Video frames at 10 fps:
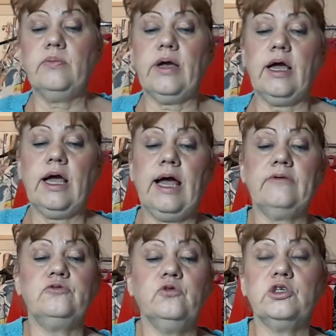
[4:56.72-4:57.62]
but I
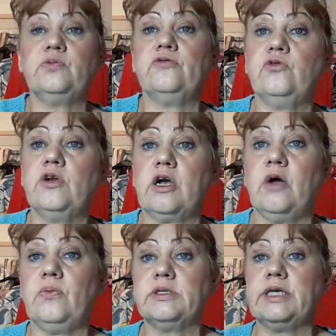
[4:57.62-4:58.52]
have noticed before a
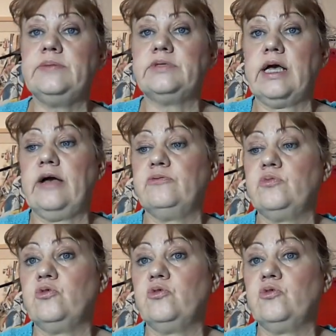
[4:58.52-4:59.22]
couple of times I have